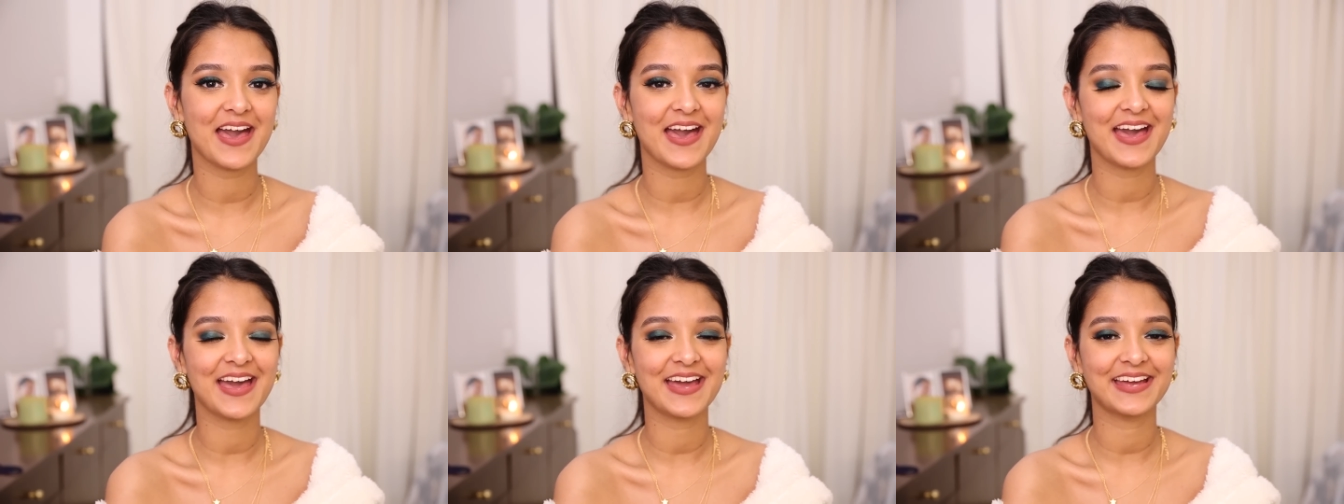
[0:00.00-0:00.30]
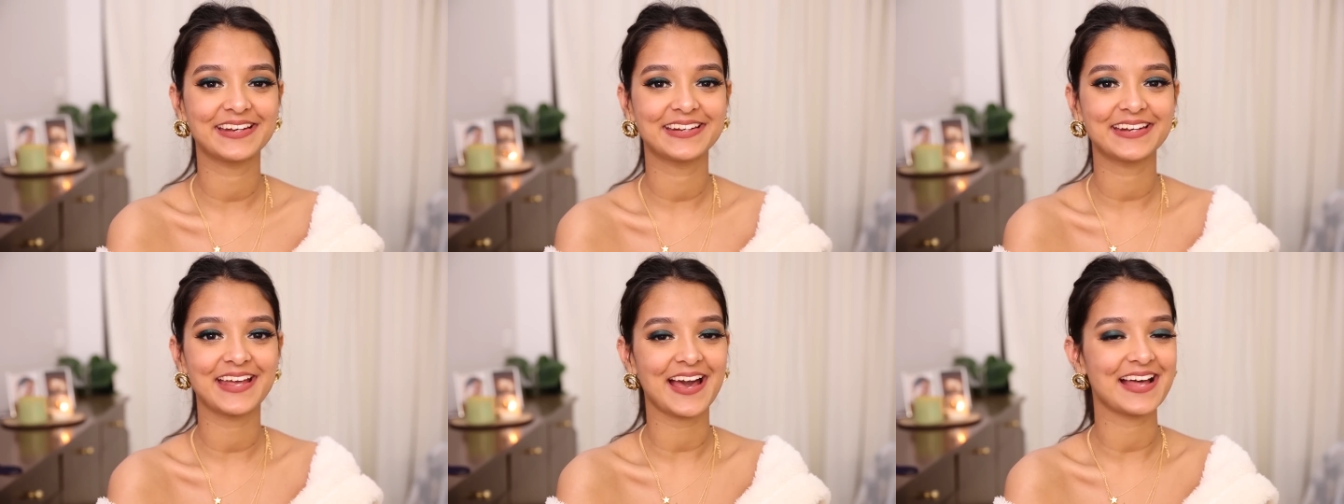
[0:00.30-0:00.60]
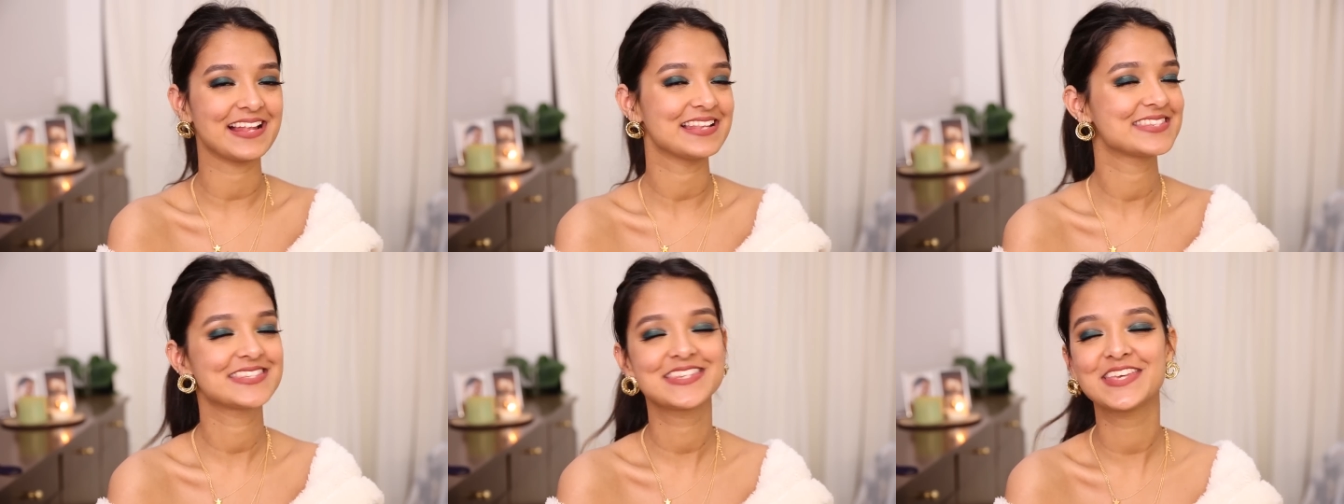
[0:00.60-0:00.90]
and
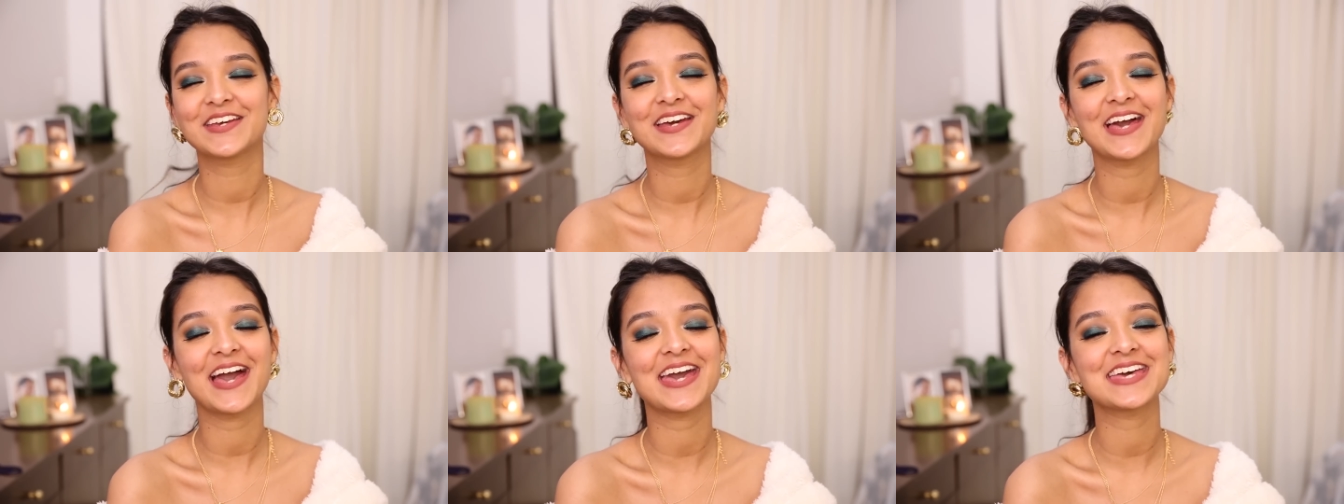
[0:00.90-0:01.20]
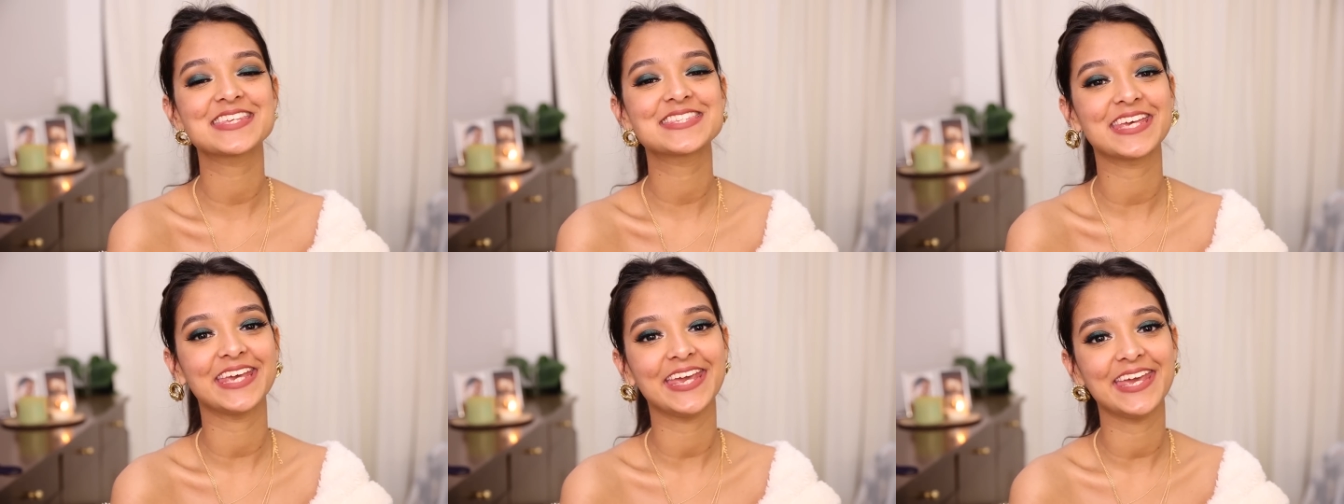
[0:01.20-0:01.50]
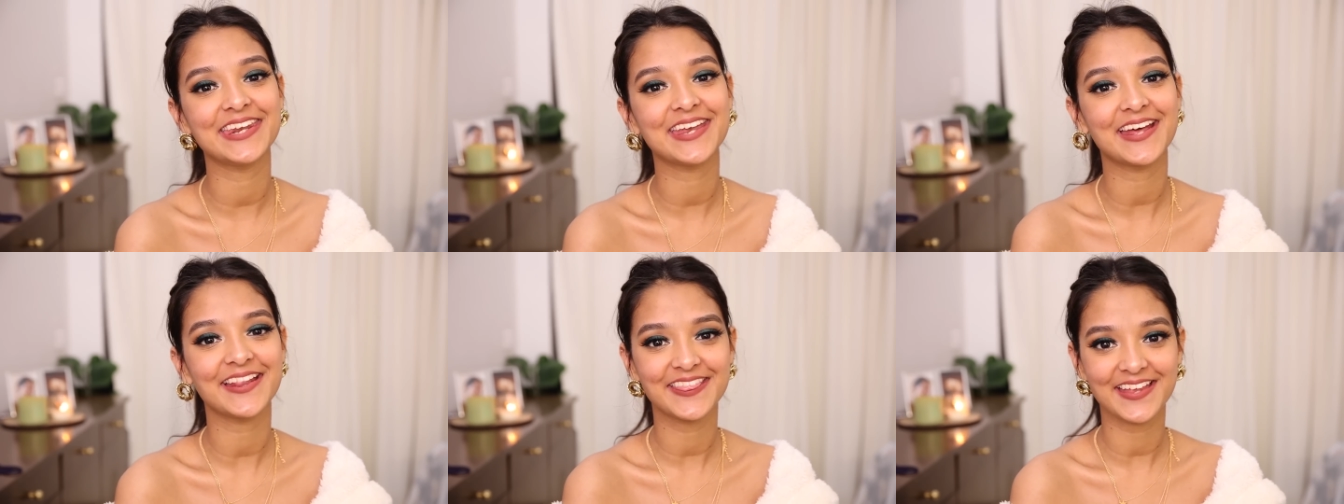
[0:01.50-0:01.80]
I'll see you guys
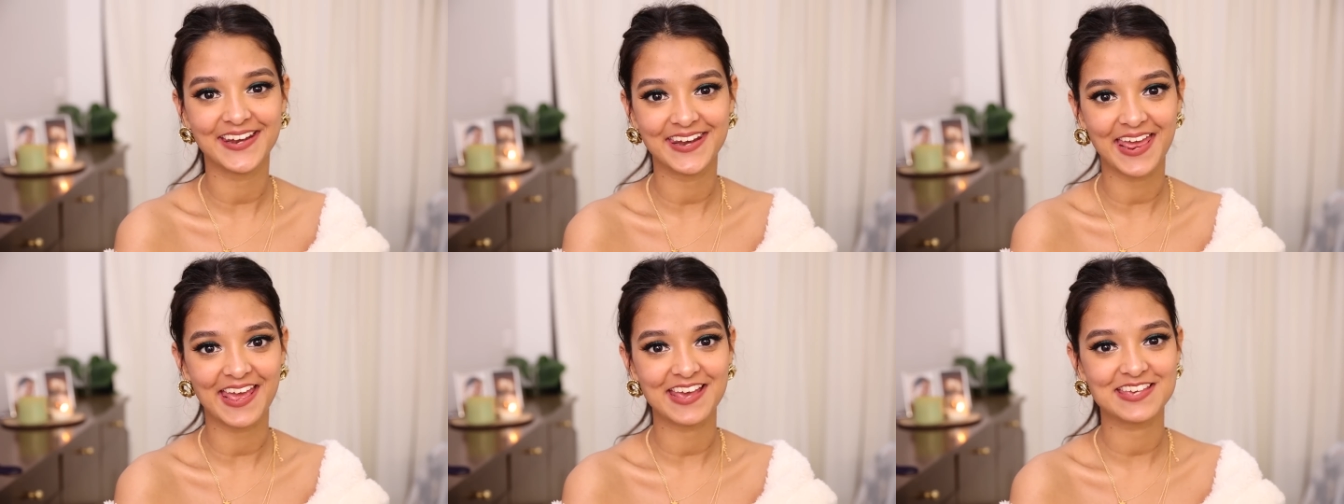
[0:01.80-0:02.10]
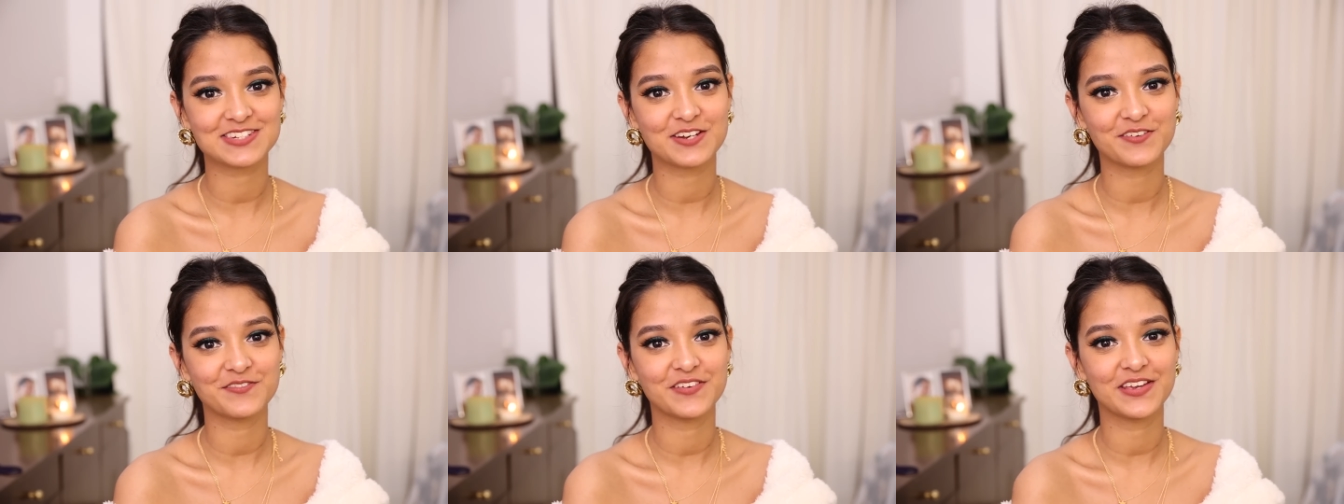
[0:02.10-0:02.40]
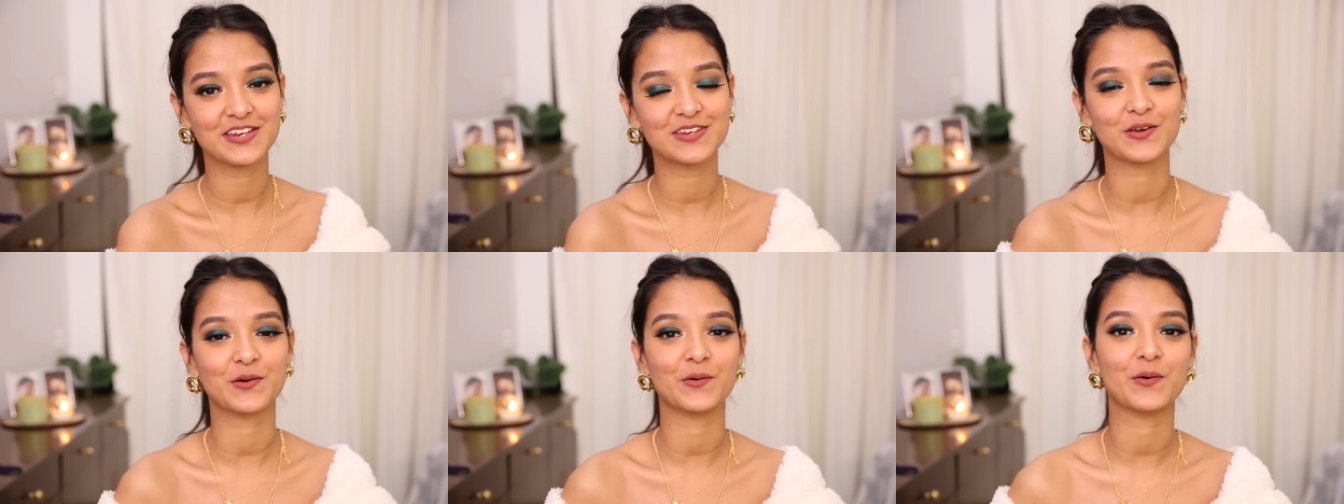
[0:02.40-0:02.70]
in the next
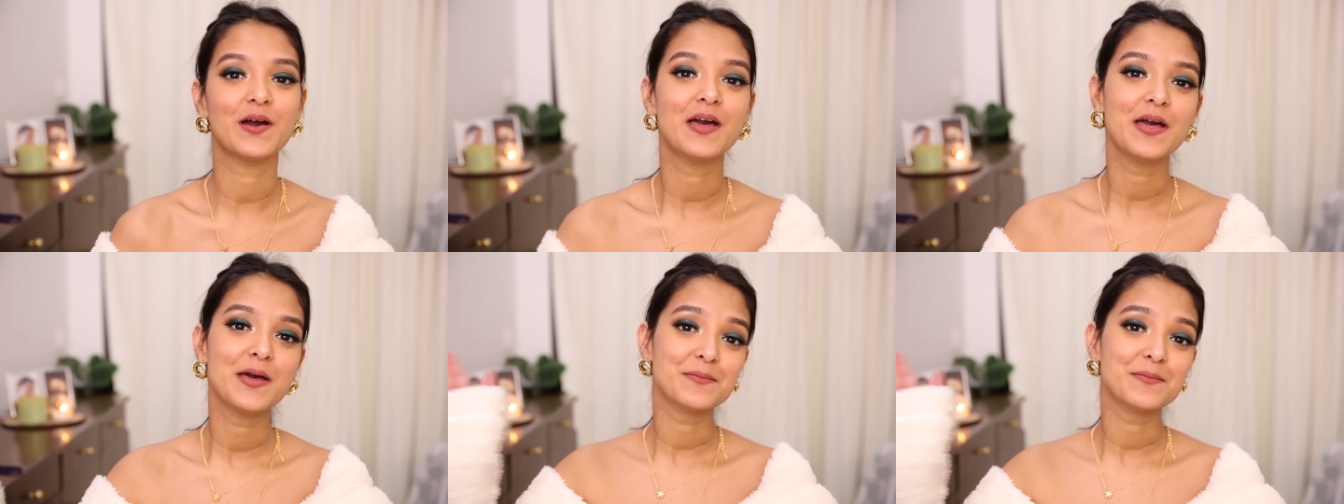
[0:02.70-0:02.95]
video.